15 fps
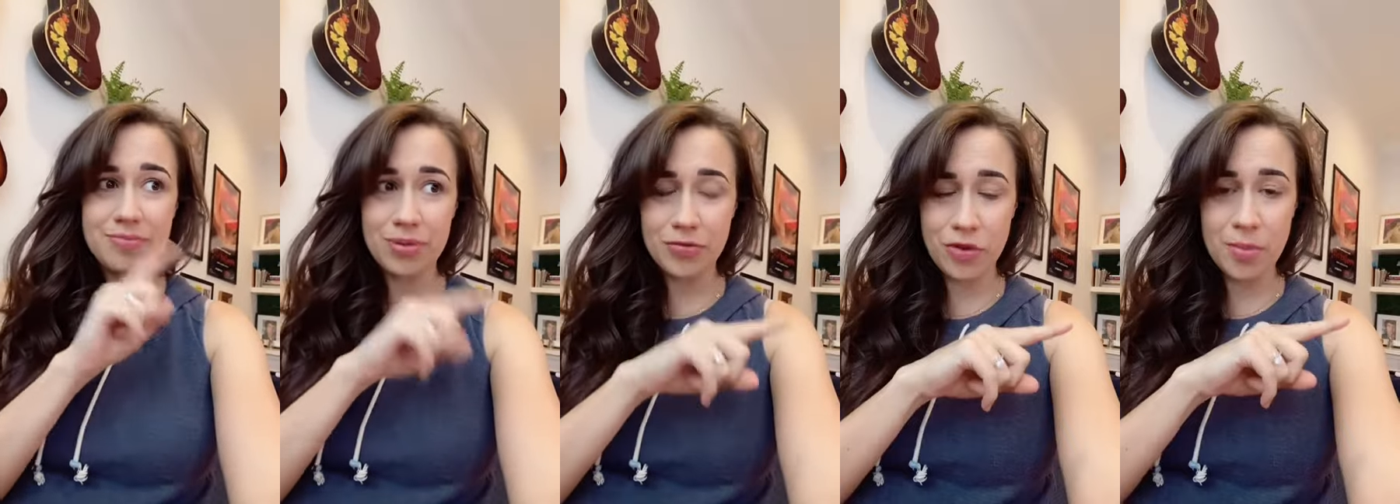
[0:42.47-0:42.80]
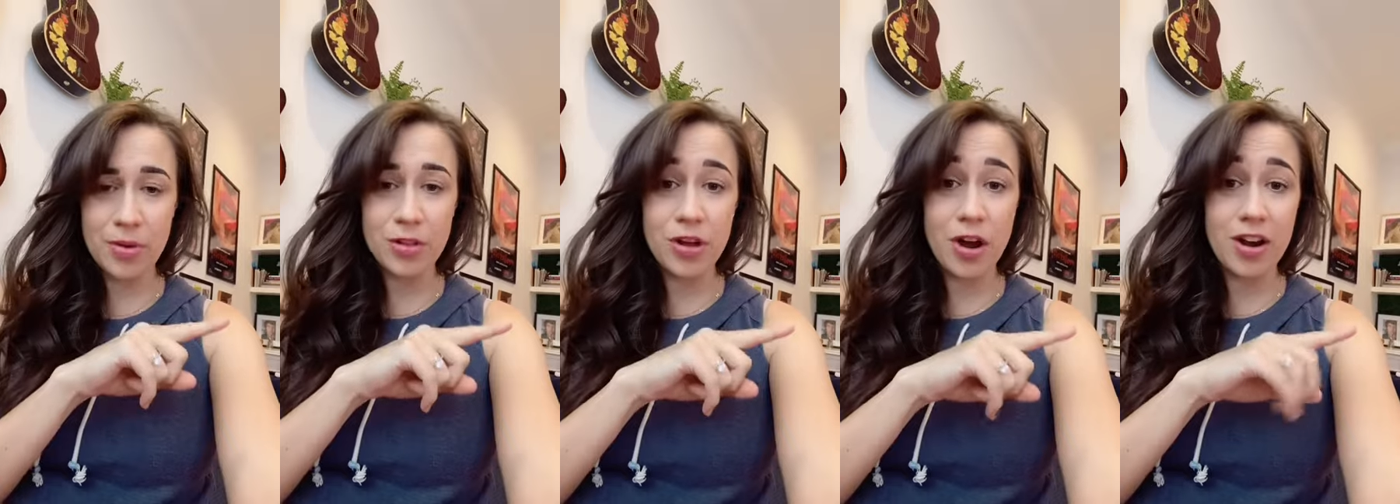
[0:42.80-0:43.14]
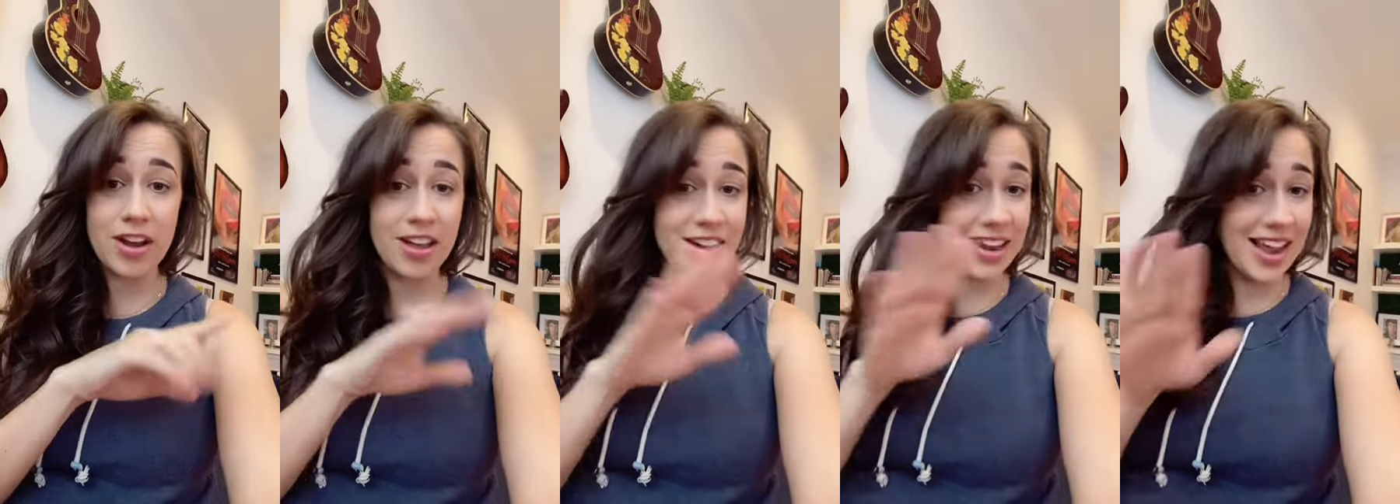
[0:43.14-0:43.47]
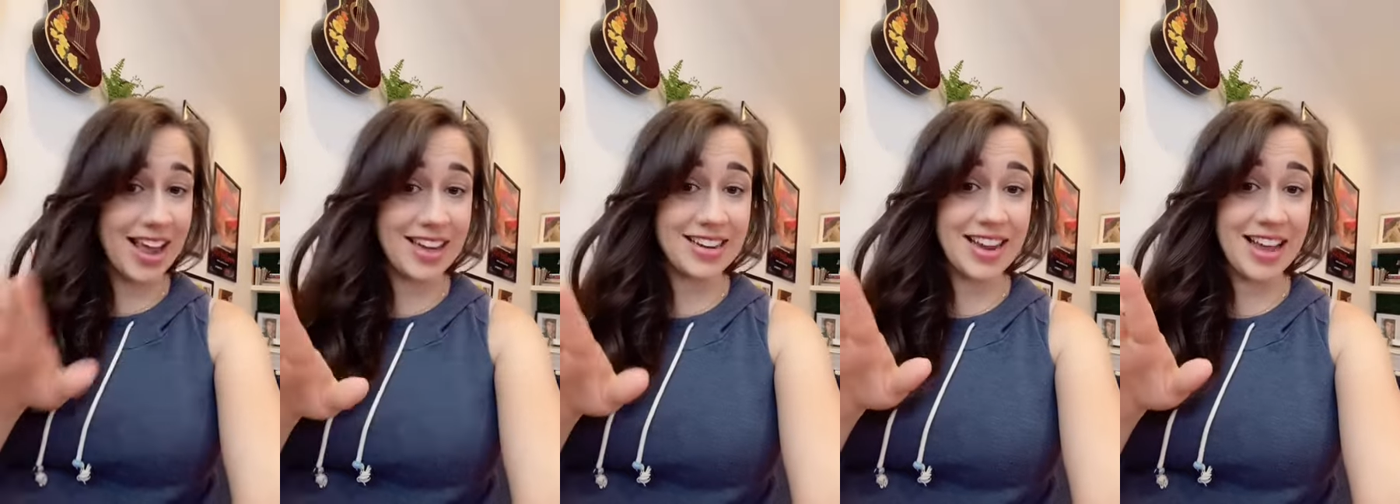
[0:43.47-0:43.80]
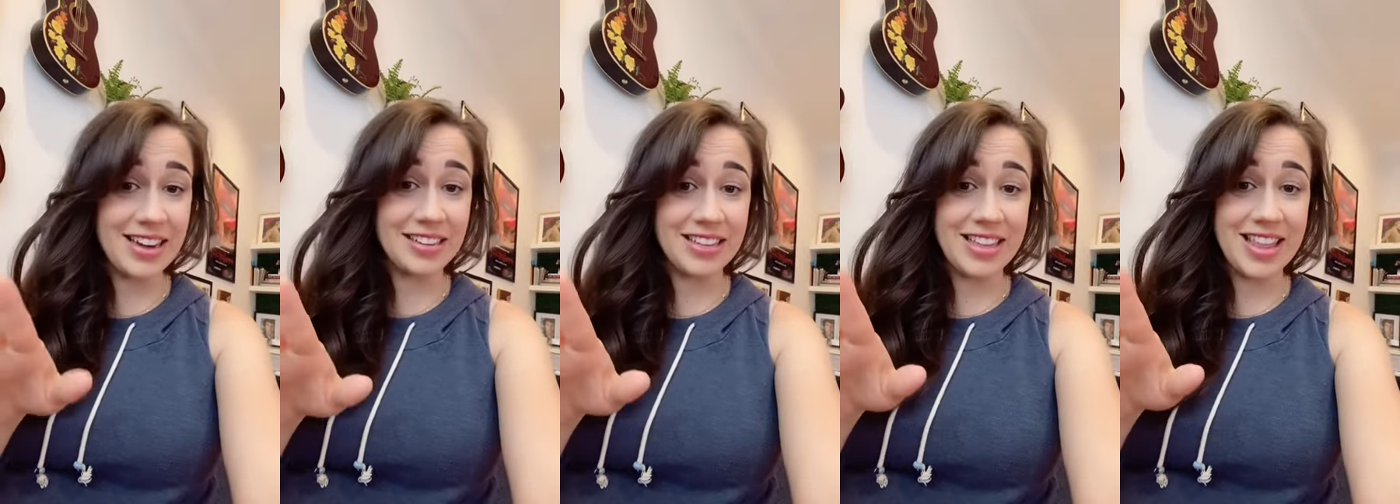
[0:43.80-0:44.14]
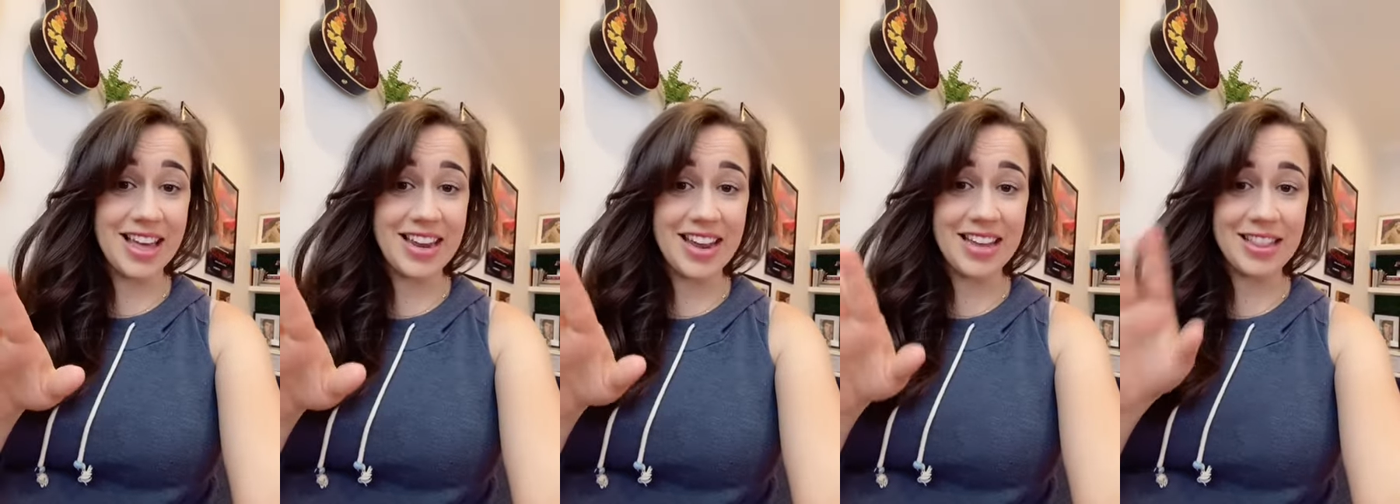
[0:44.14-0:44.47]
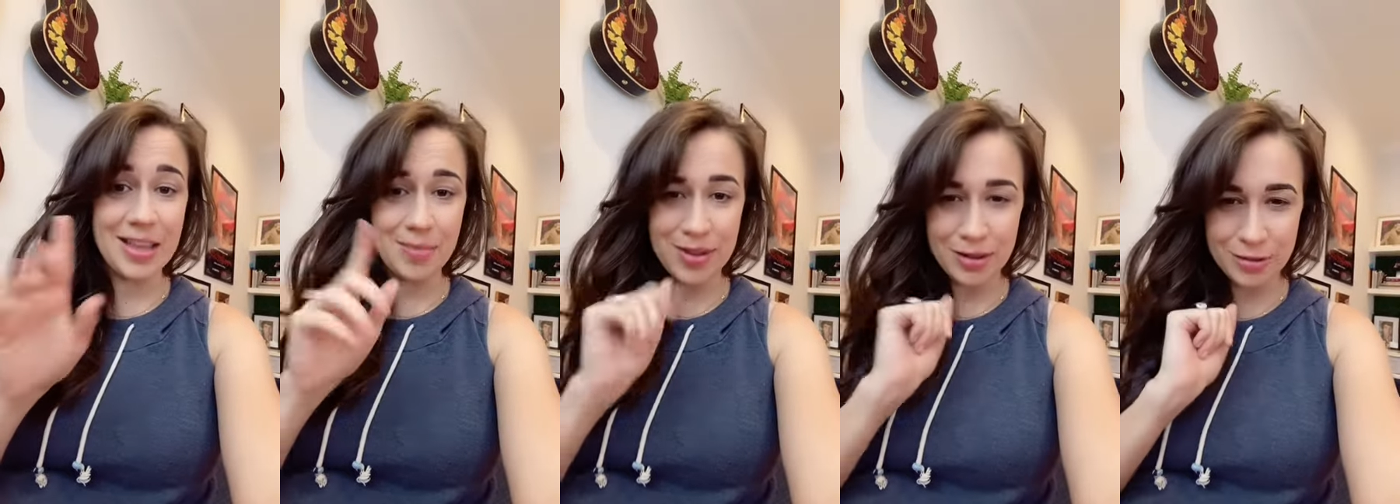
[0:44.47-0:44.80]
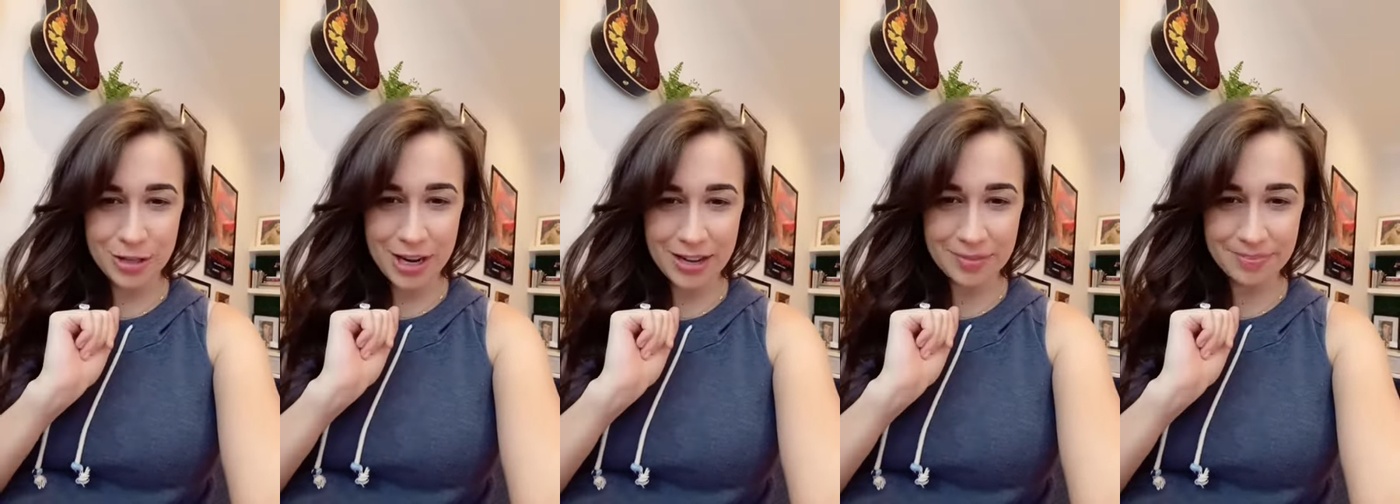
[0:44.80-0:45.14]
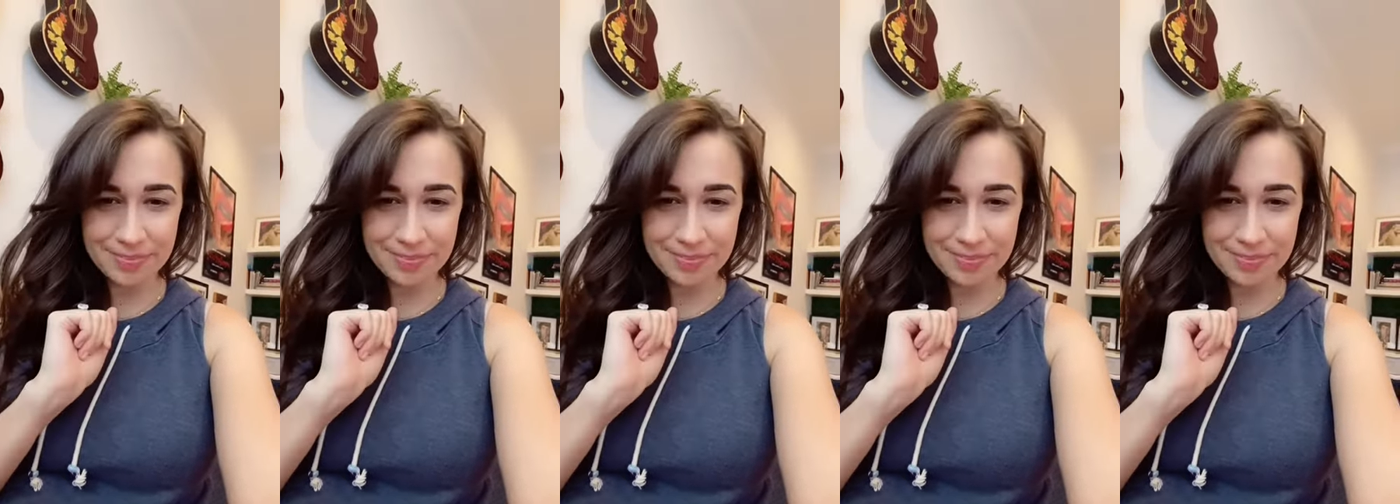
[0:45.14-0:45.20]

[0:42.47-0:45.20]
performing with Ariana and Annaleigh that night. Let me go check.